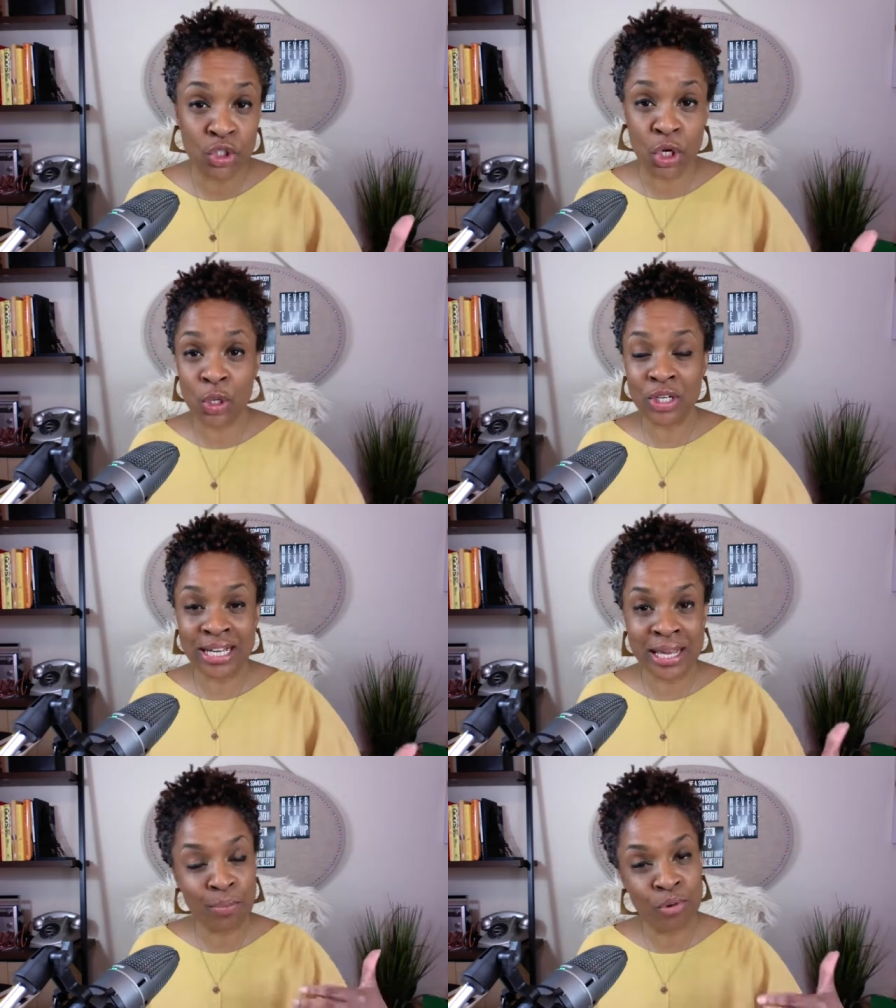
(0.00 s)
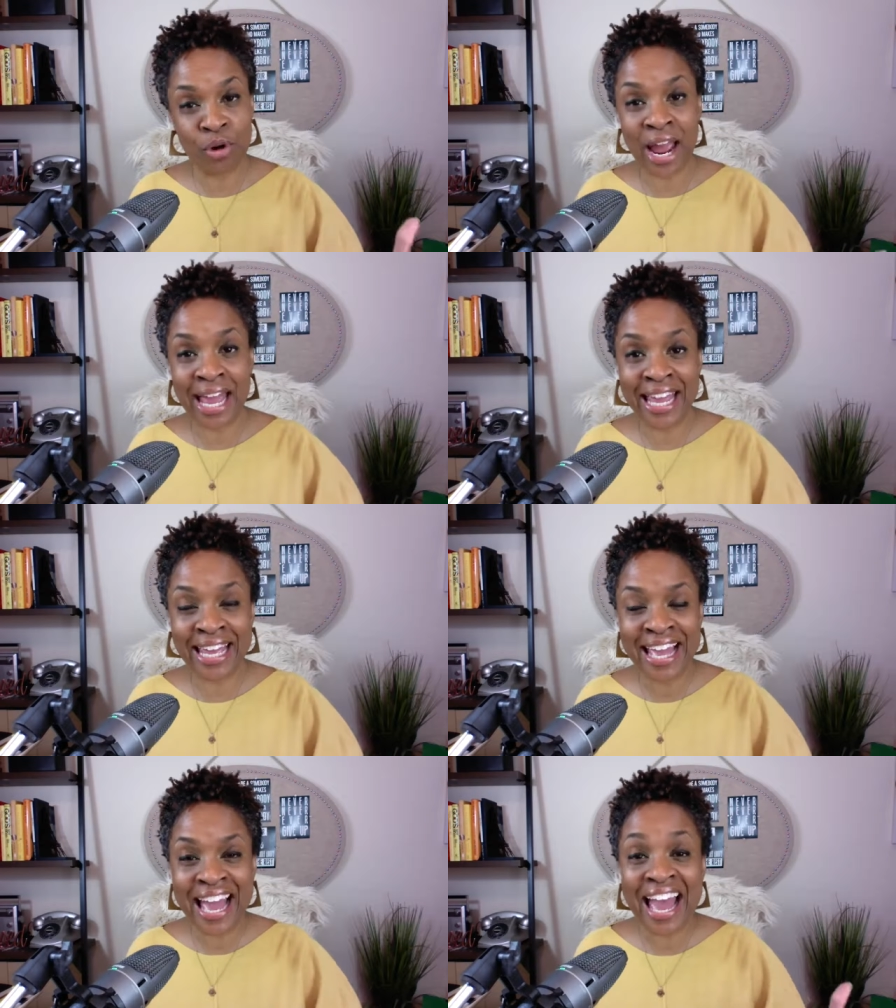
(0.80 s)
journaling,
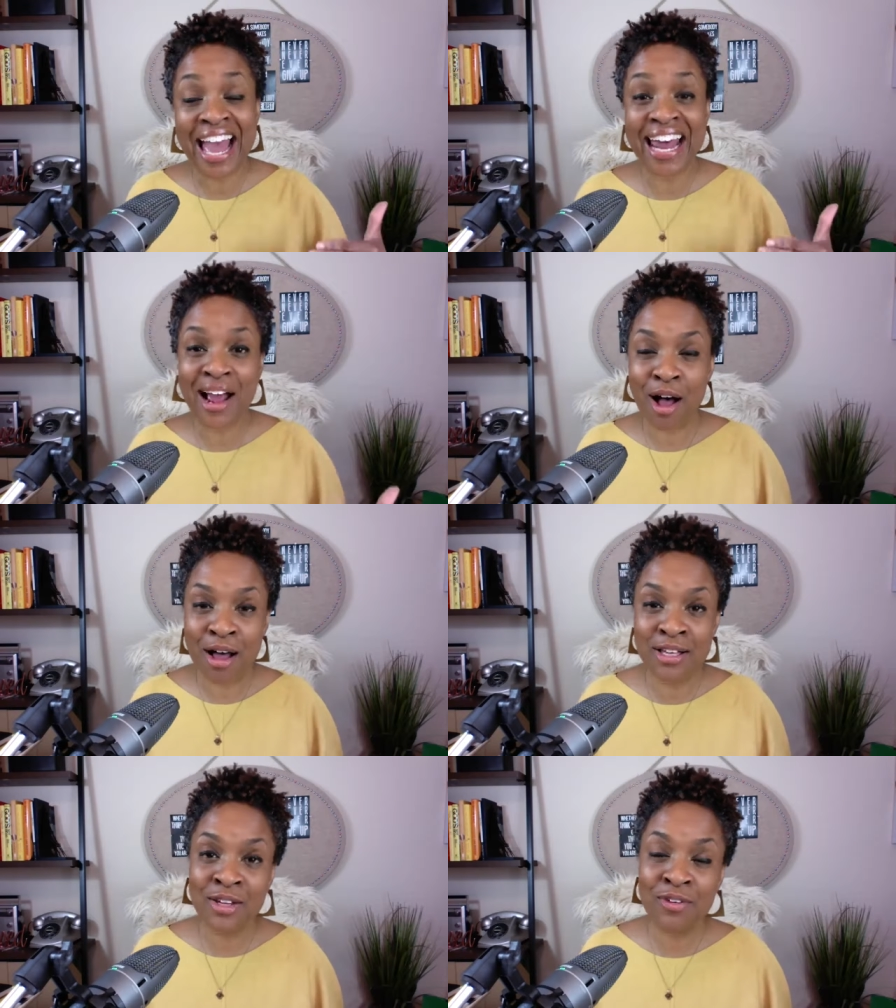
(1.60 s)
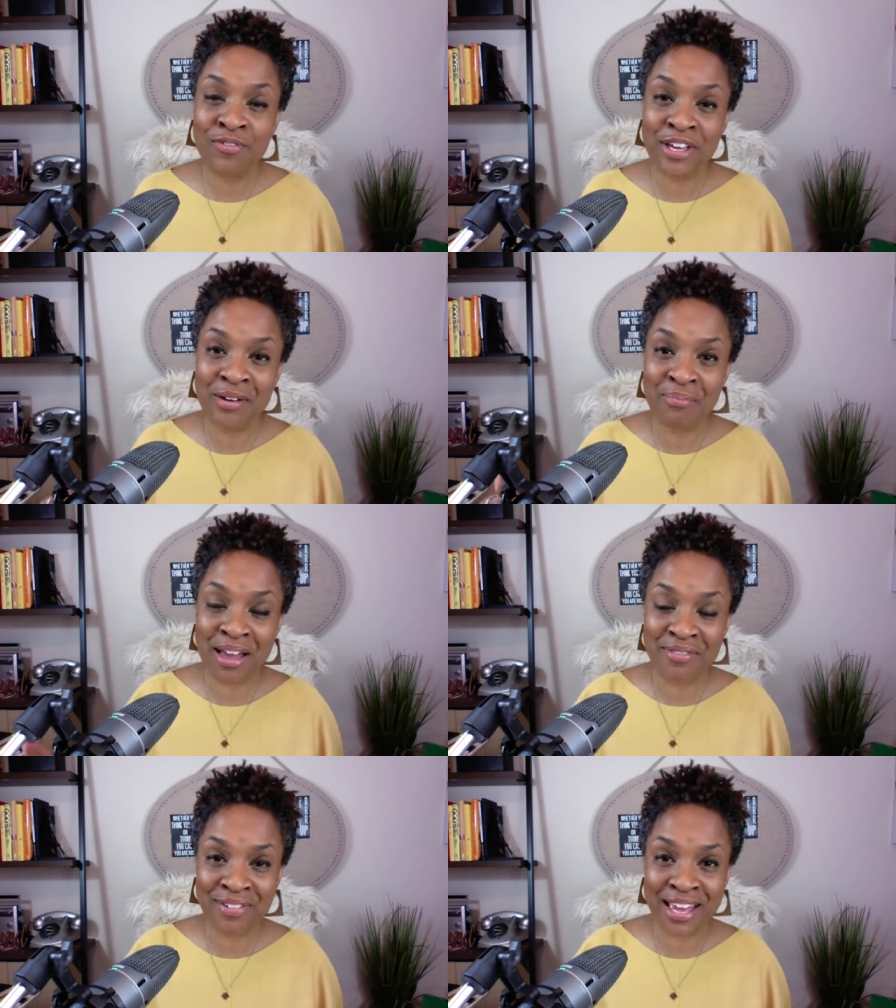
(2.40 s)
praying, and I also feed
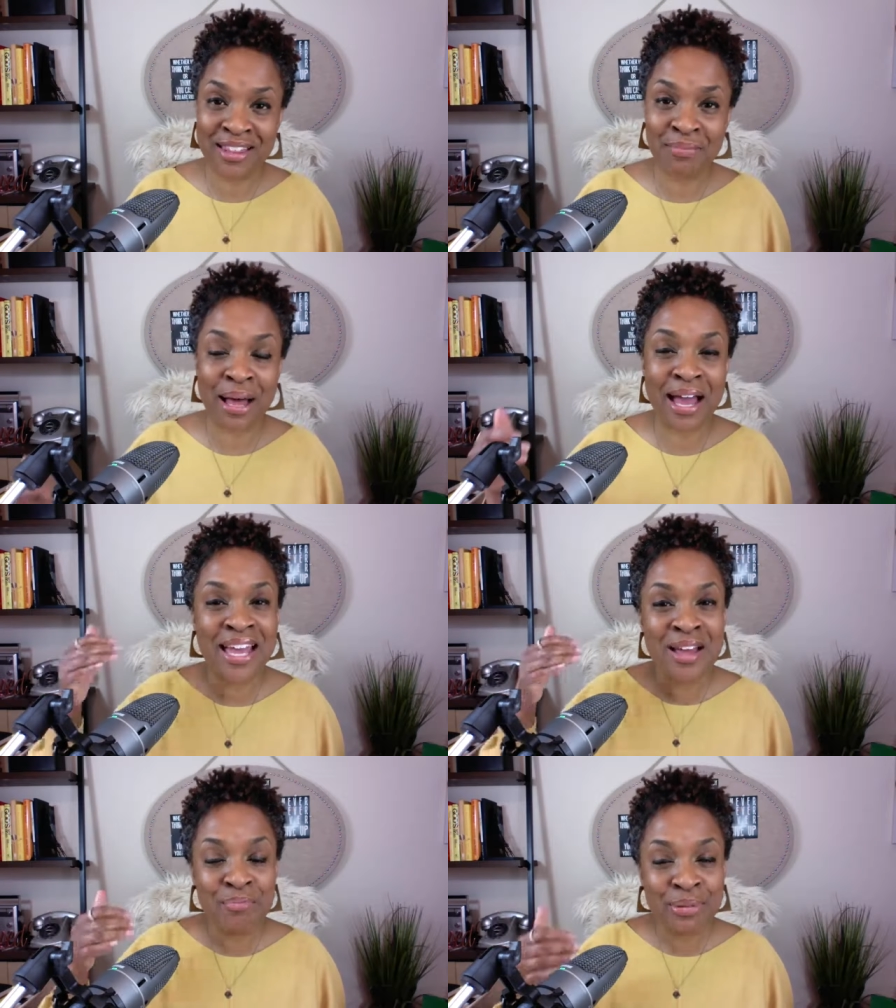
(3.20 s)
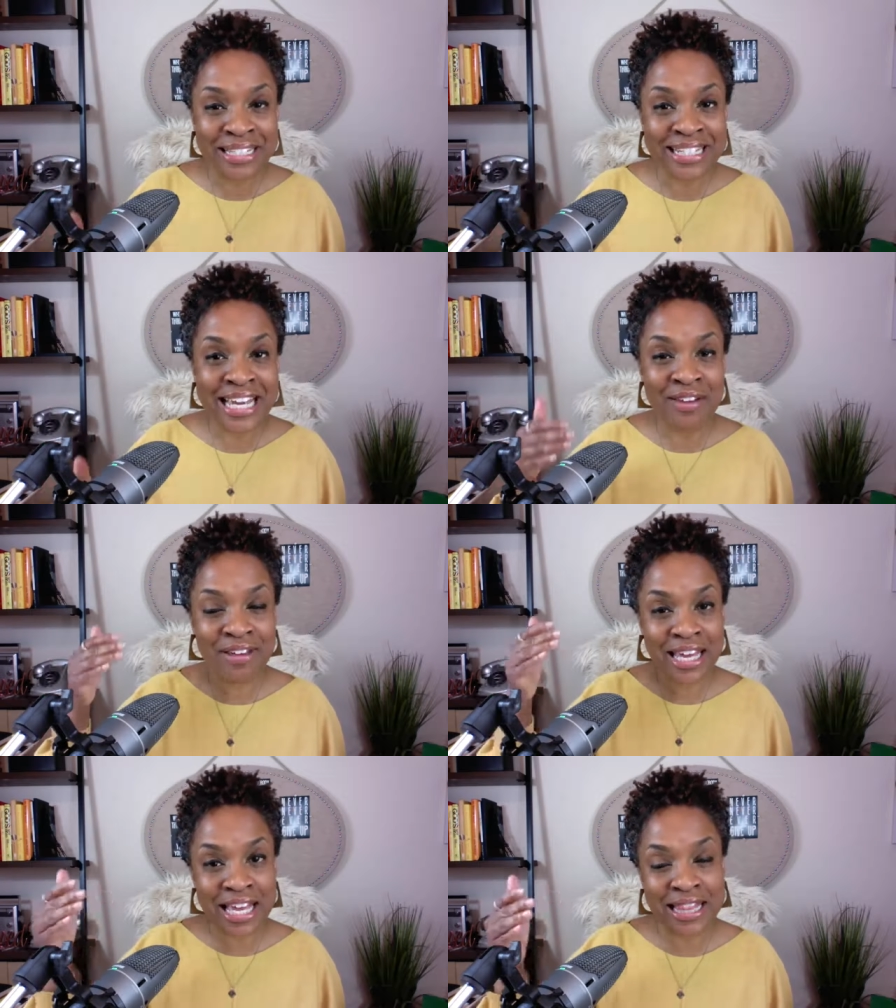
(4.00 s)
my faith by
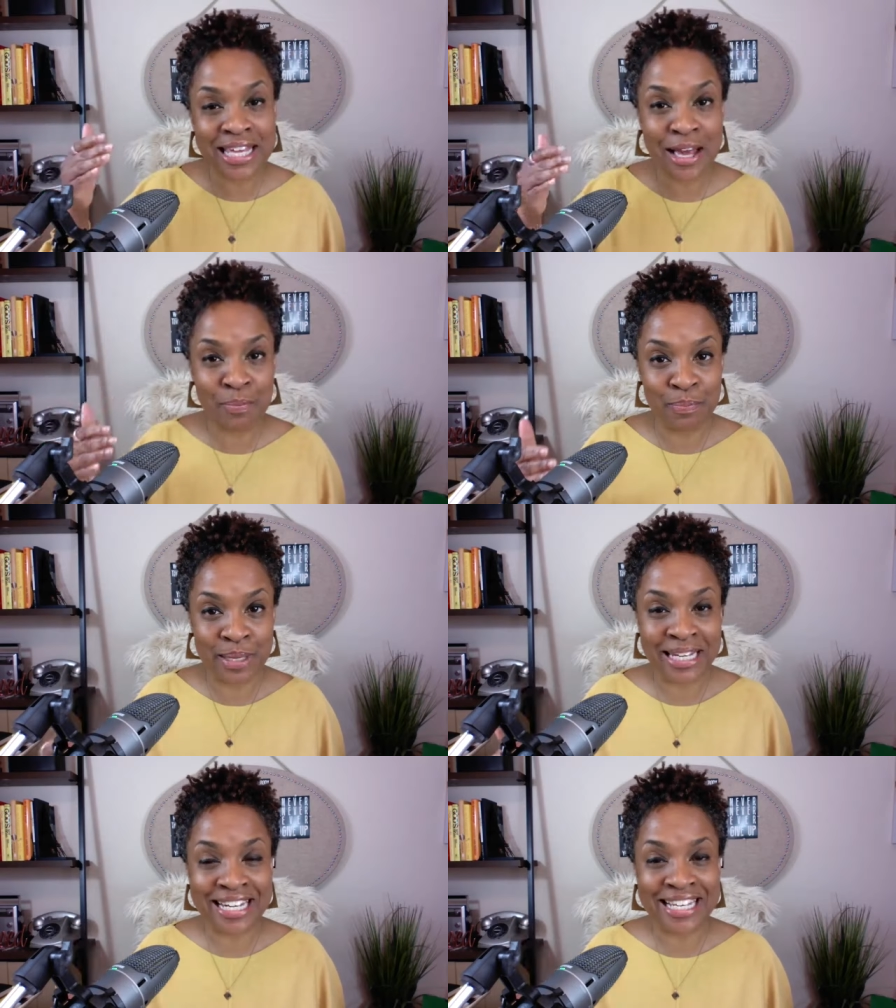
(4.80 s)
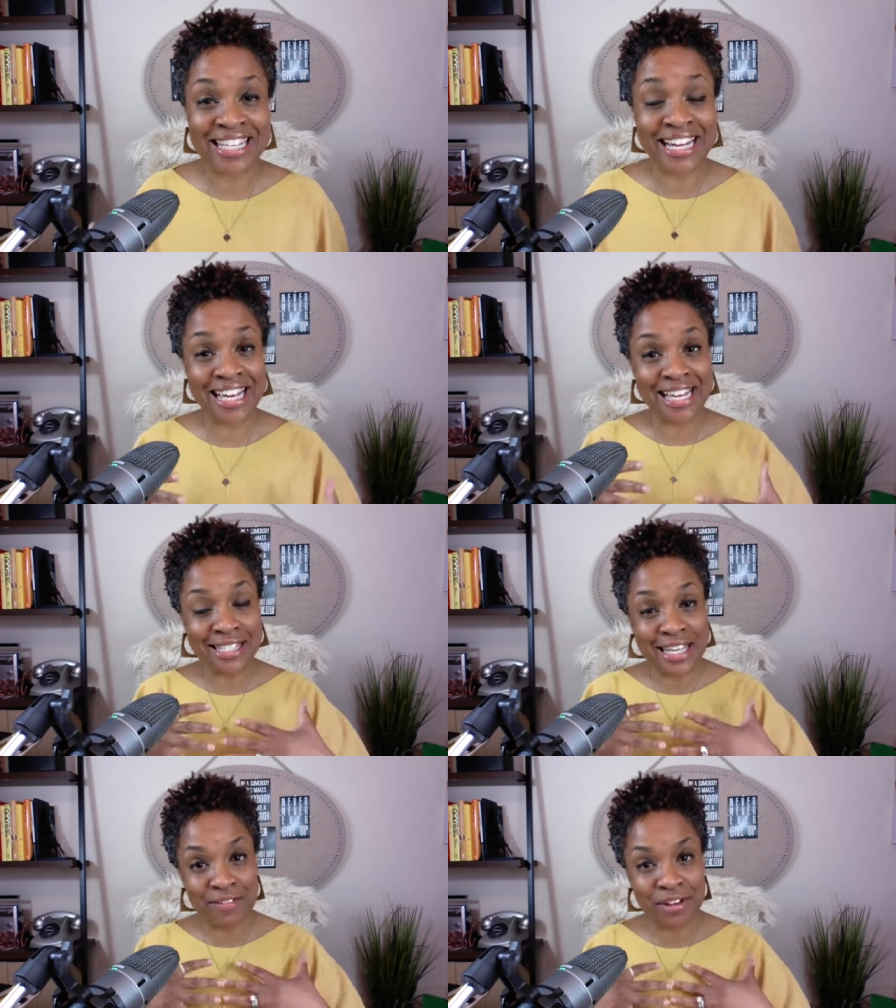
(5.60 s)
believing in the abilities that he
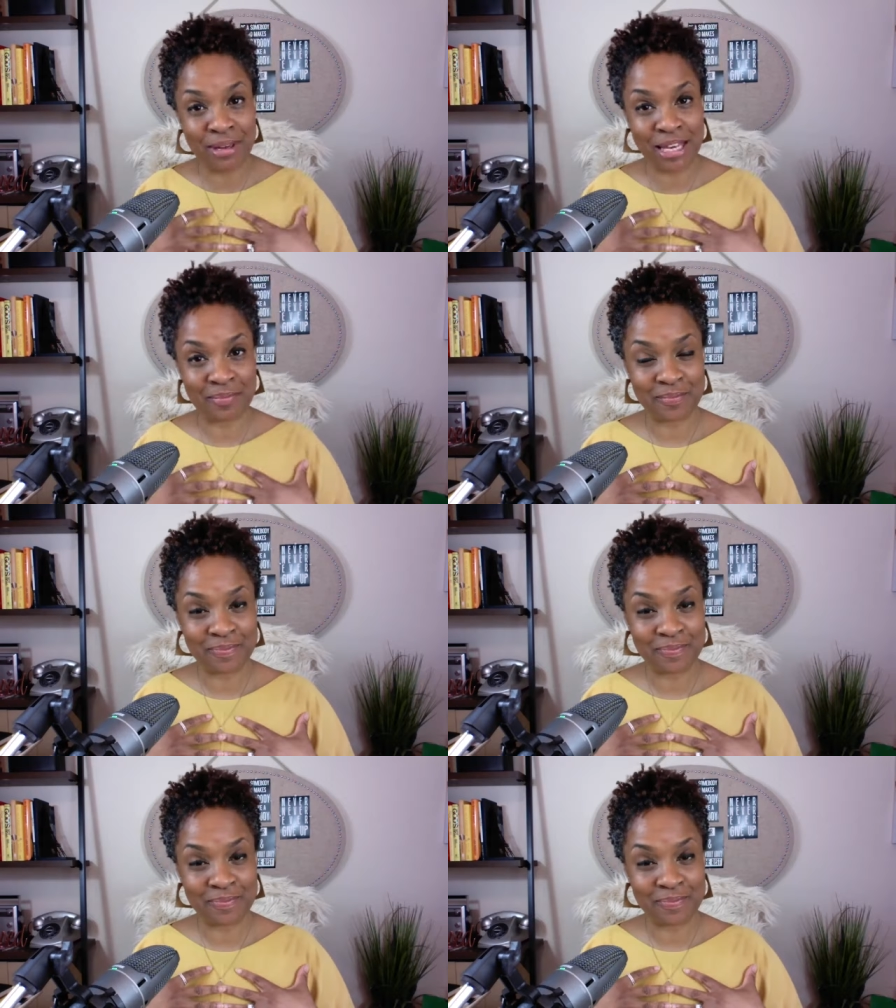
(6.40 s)
has given me.